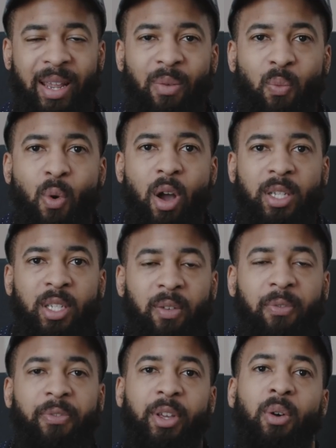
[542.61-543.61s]
It wants to
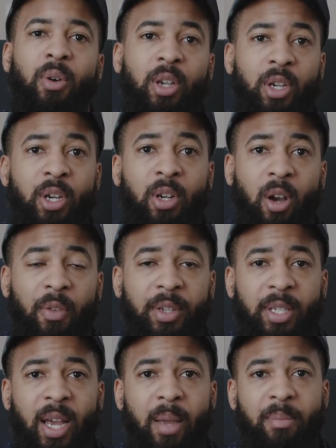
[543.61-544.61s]
feel good all the
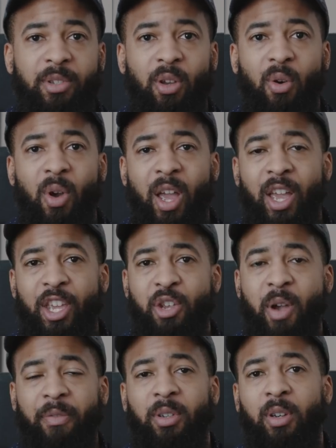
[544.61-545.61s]
time. So
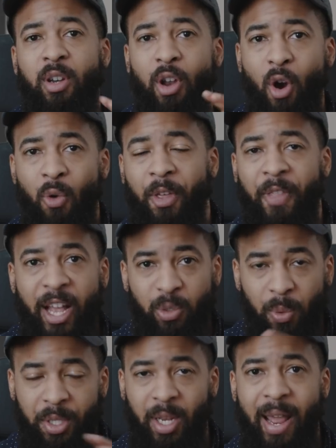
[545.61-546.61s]
you have to know that that's
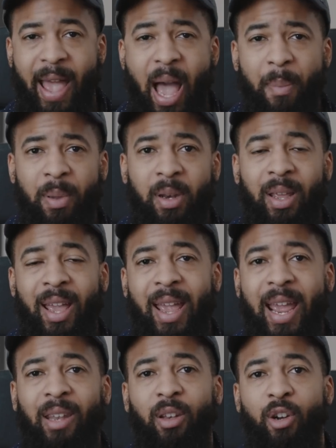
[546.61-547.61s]
what's going to happen
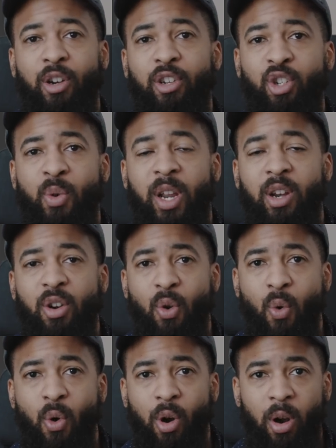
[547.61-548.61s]
and learn to
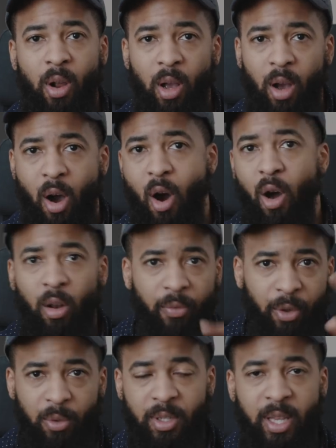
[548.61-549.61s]
ignore all of
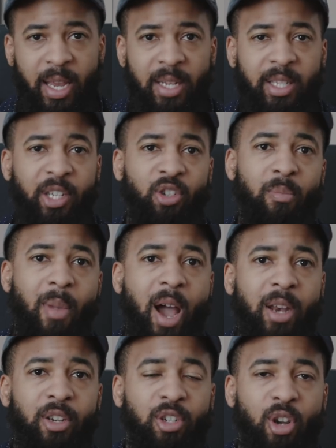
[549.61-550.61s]
those things that your
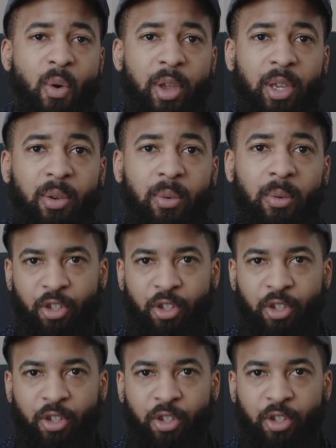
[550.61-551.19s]
mind is showing you.